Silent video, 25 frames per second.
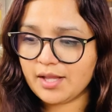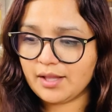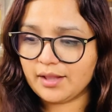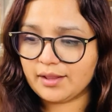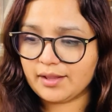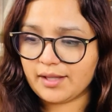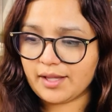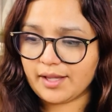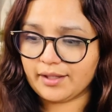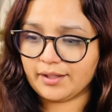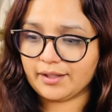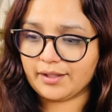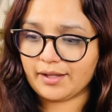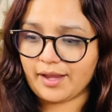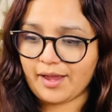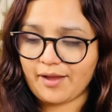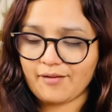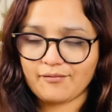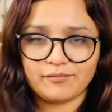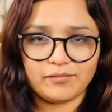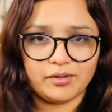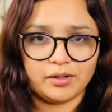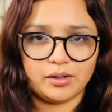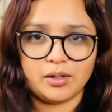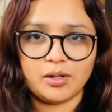like
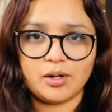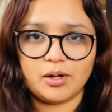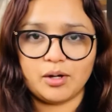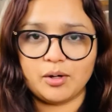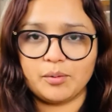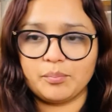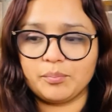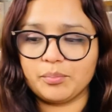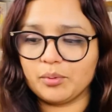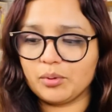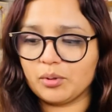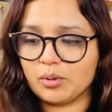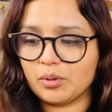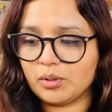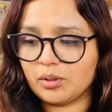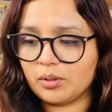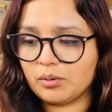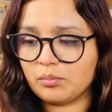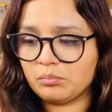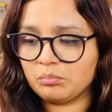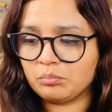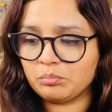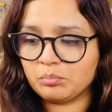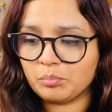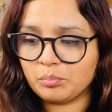envelope or
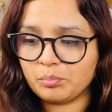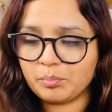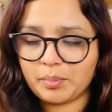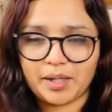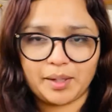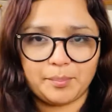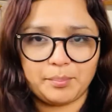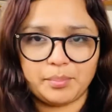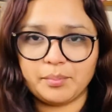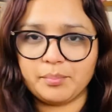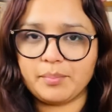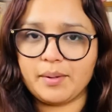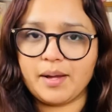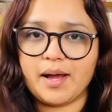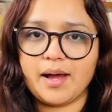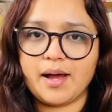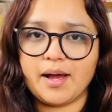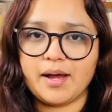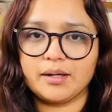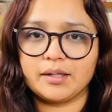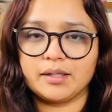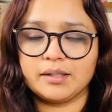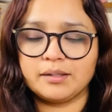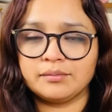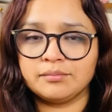paper bag